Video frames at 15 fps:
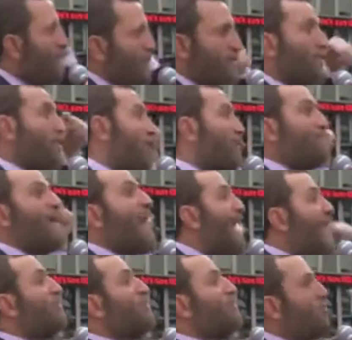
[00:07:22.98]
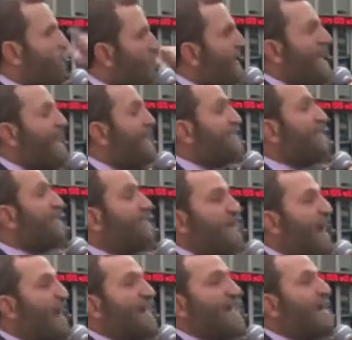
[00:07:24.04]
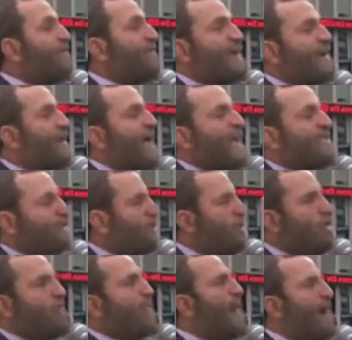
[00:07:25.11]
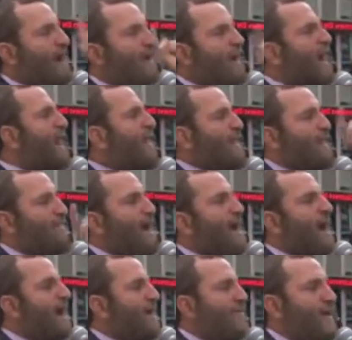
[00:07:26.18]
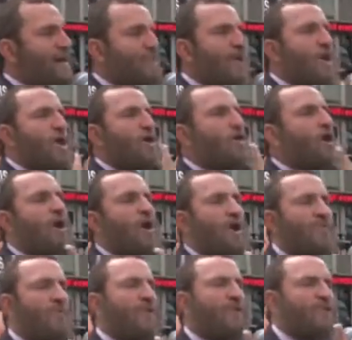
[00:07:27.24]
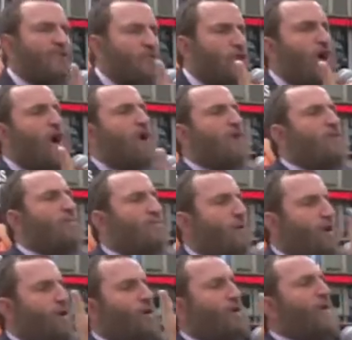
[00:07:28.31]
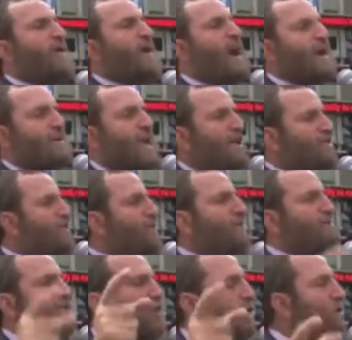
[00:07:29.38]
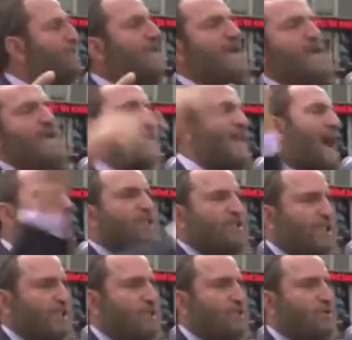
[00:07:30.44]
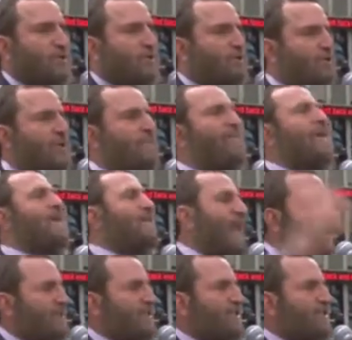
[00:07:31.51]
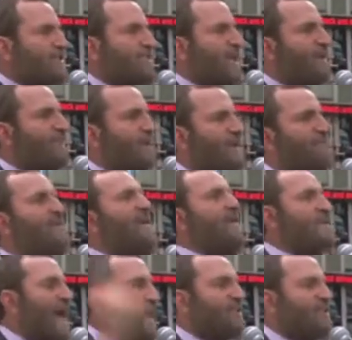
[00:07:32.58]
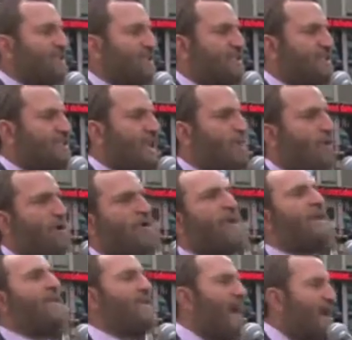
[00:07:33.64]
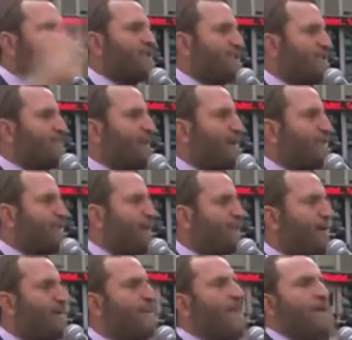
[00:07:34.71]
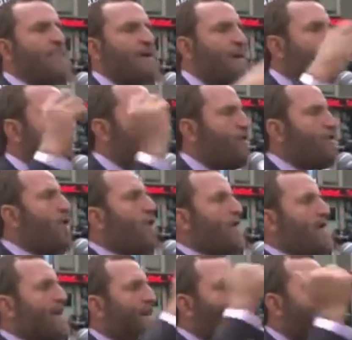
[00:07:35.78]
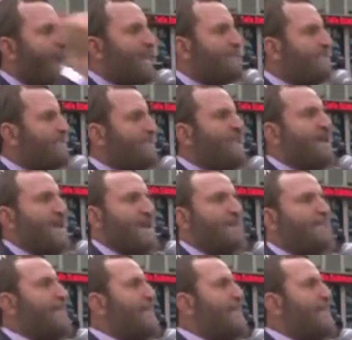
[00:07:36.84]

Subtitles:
to look behind trees and find every last Jew hiding behind them, calling for the slaughter, murder, annihilation of Jews, not just in Jerusalem, not just in Tel Aviv, not just in Sderot, not just in Beersheba, but in New York, in Kansas City,